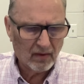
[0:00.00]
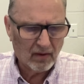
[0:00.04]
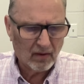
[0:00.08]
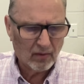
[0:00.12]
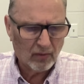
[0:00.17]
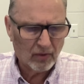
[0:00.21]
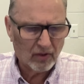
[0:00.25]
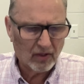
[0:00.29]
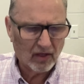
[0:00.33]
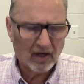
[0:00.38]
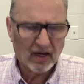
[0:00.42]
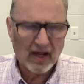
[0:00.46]

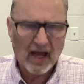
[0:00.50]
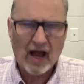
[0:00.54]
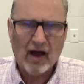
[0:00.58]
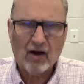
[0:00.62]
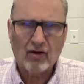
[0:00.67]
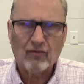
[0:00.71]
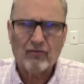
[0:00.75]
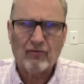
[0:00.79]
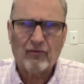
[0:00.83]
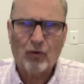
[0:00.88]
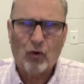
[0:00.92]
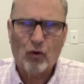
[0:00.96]
And with a
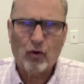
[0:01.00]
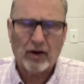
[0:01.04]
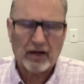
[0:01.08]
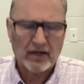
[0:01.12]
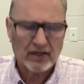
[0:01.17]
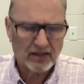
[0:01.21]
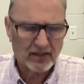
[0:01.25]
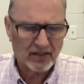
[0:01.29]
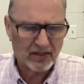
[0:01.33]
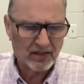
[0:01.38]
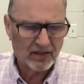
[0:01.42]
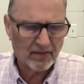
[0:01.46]
loud
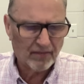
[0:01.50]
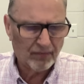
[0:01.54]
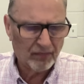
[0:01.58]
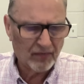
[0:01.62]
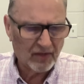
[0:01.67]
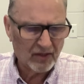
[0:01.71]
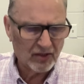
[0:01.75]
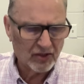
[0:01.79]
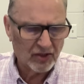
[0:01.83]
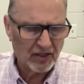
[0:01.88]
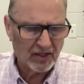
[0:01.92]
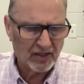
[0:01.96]
voice,
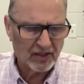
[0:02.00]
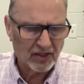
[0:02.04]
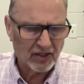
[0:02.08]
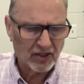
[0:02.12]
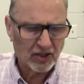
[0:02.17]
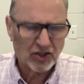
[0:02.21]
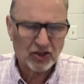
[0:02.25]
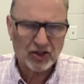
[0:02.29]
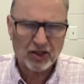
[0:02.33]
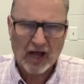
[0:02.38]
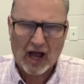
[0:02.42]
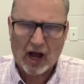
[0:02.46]
Jesus
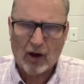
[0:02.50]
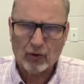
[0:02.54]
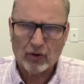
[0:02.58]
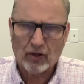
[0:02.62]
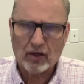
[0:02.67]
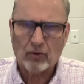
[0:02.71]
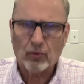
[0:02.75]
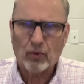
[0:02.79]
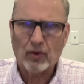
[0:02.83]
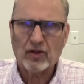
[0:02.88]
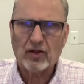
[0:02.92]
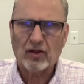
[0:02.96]

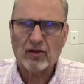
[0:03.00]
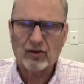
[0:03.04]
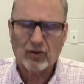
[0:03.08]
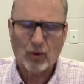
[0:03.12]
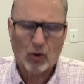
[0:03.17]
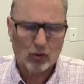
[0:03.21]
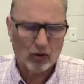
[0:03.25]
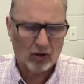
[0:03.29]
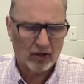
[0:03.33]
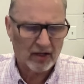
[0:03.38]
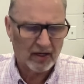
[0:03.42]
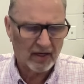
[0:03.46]
shouted with
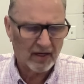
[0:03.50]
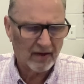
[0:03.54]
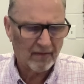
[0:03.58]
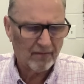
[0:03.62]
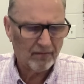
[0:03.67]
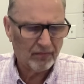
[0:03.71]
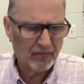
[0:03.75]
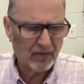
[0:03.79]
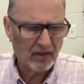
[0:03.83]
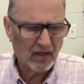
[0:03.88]
authority,